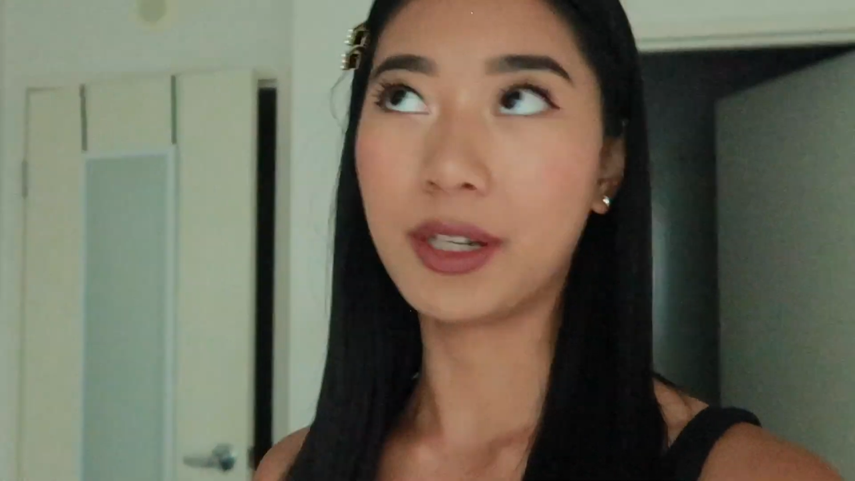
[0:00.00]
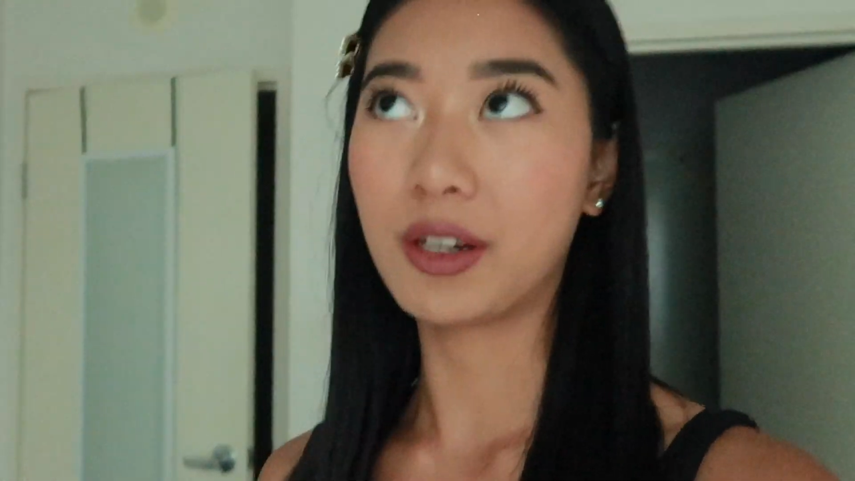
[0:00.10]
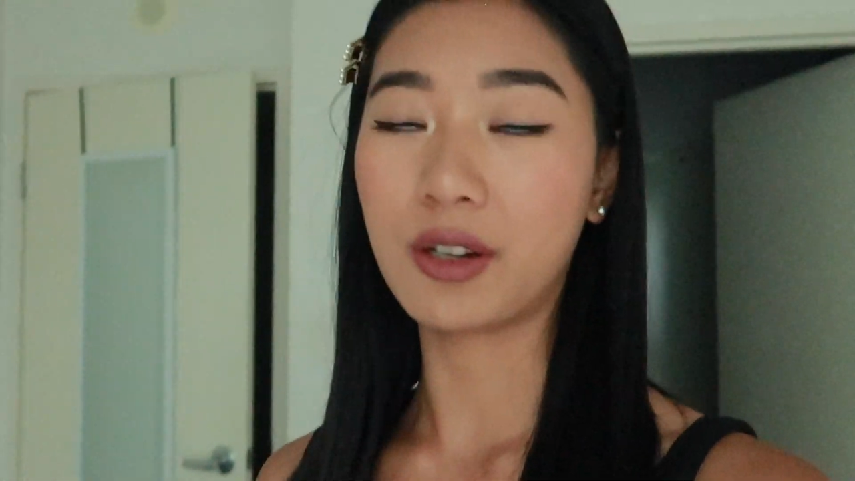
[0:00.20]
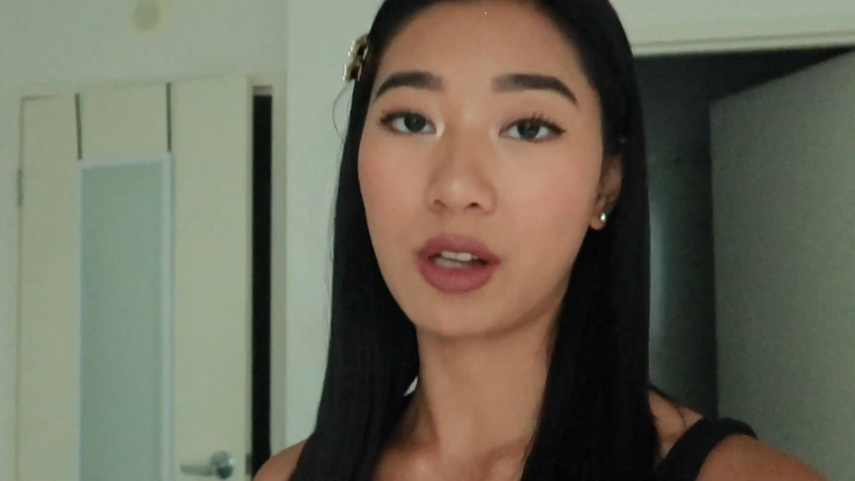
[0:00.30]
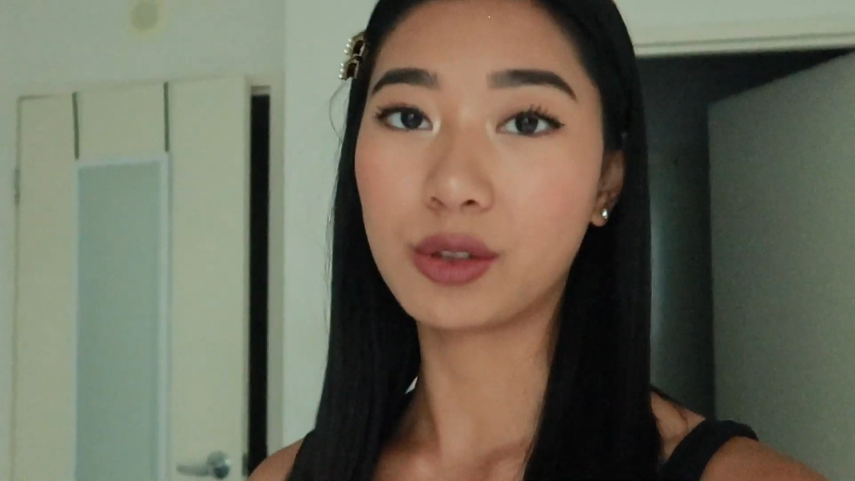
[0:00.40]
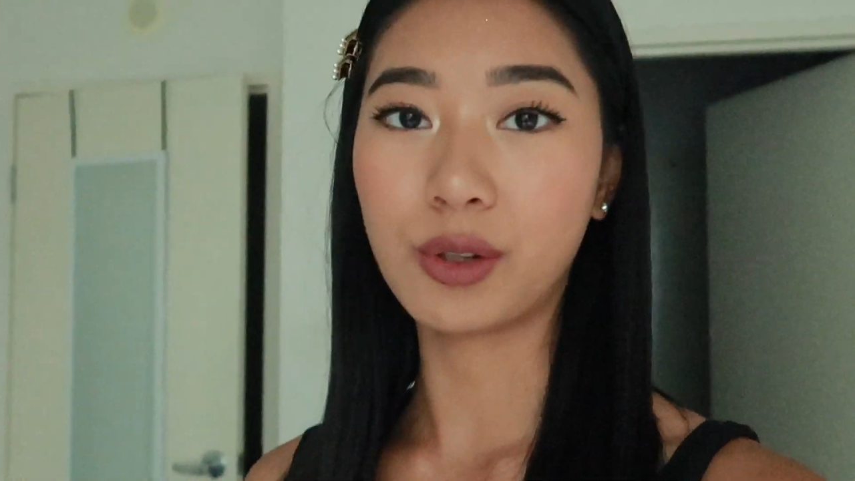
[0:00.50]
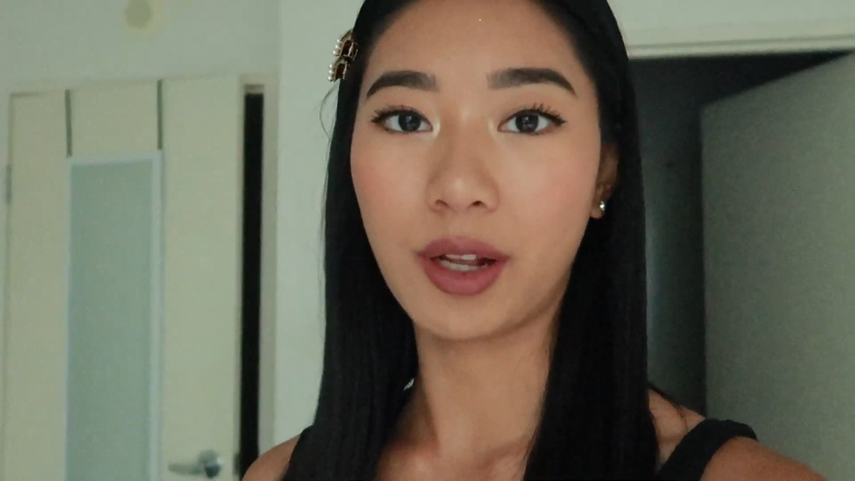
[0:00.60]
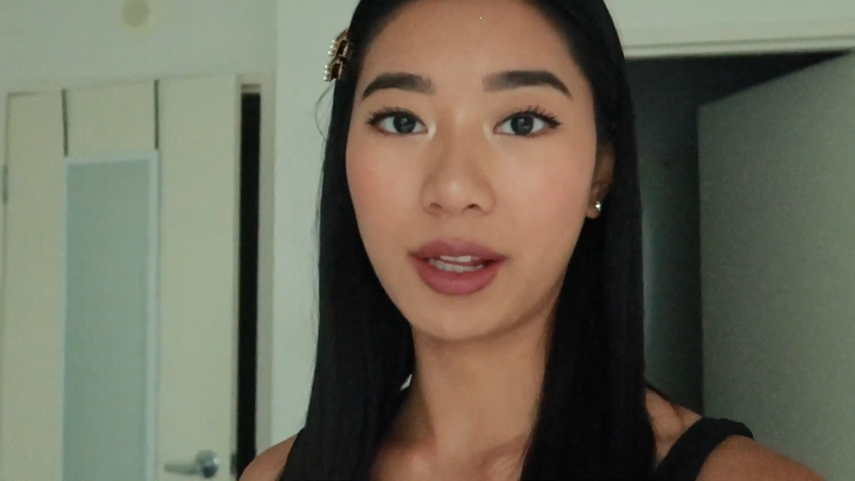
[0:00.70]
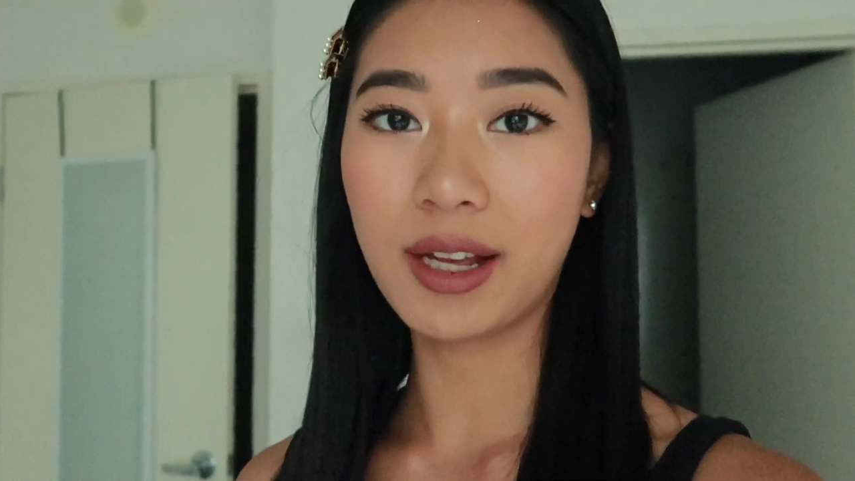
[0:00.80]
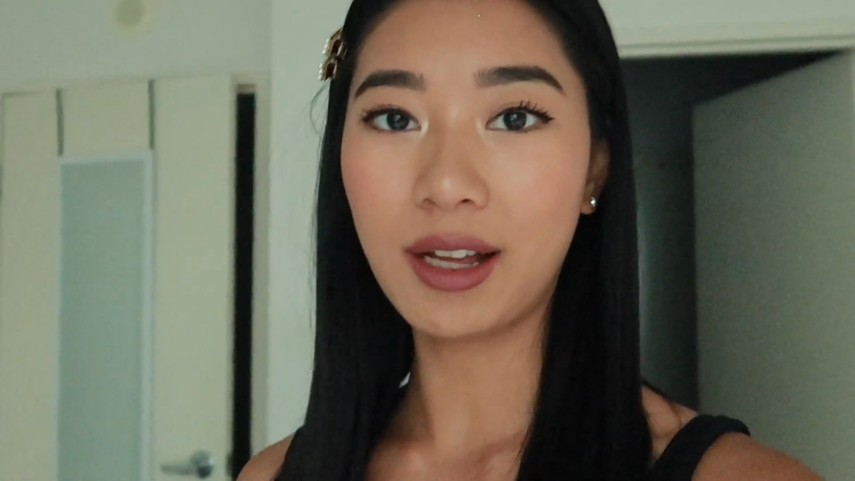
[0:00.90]
here in
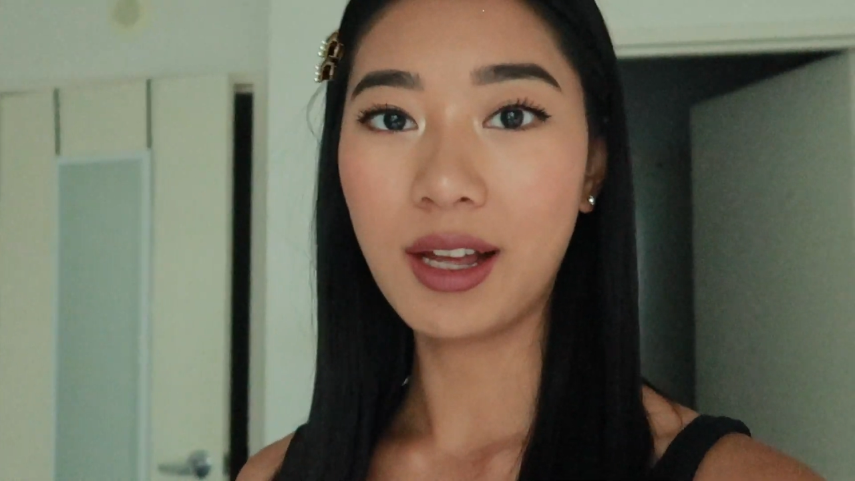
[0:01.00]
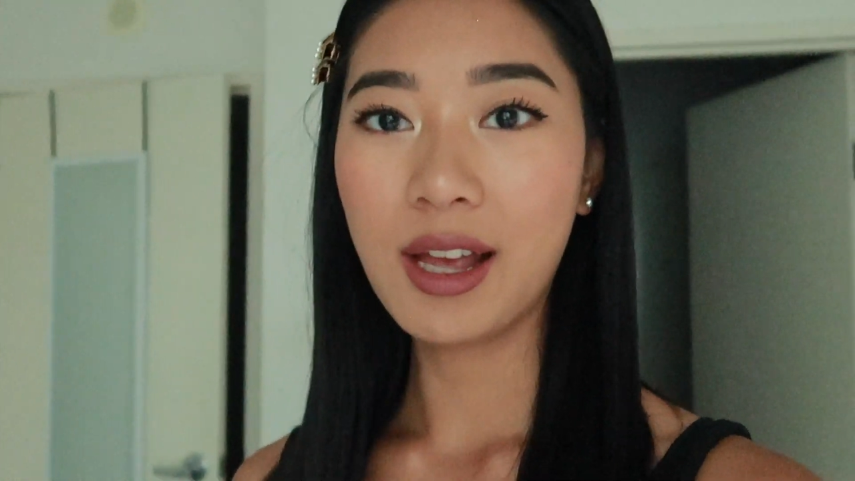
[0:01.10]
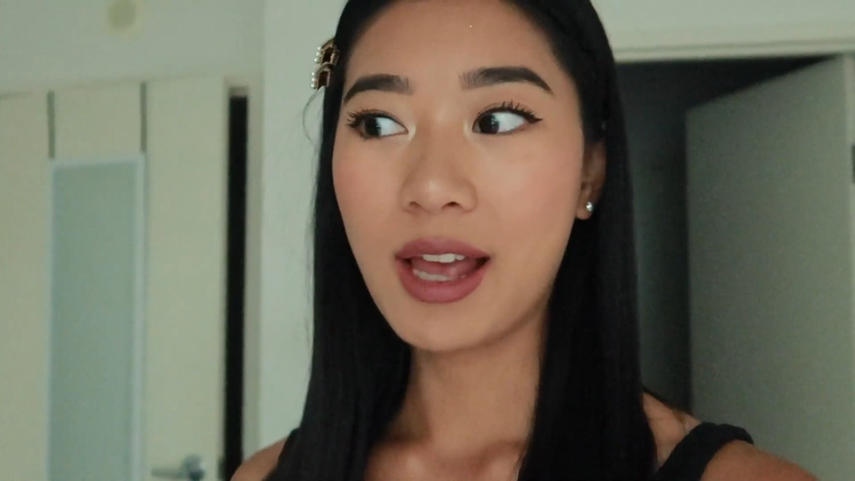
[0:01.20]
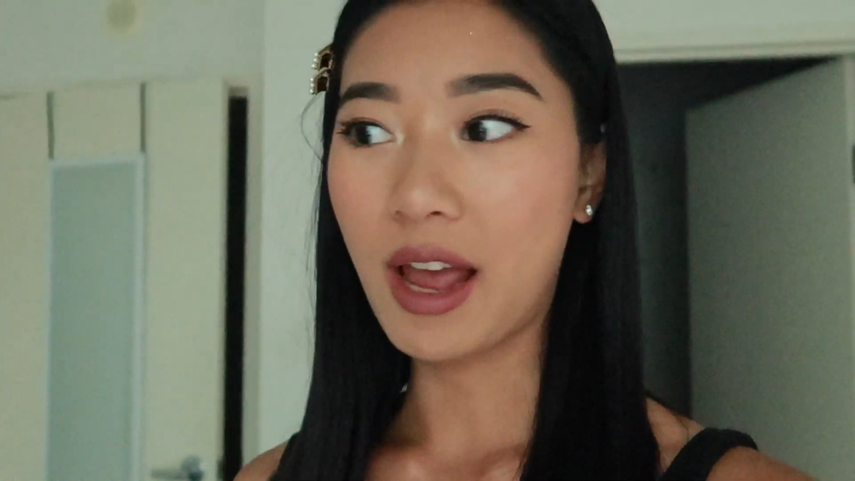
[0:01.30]
Australia.